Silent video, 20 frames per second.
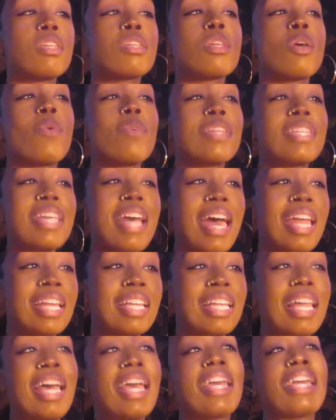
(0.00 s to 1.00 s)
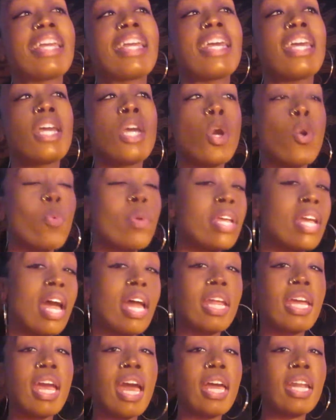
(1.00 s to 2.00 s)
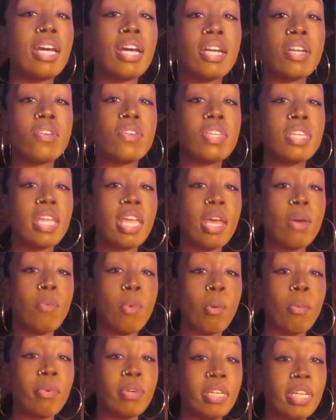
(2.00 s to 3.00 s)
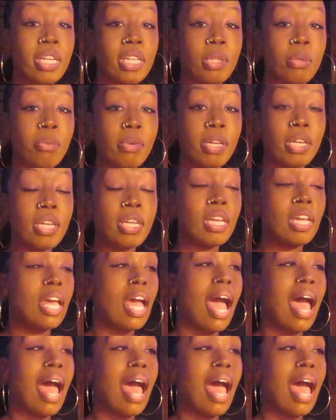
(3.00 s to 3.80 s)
So it's kind of like we got to kind of understand what we're dealing with.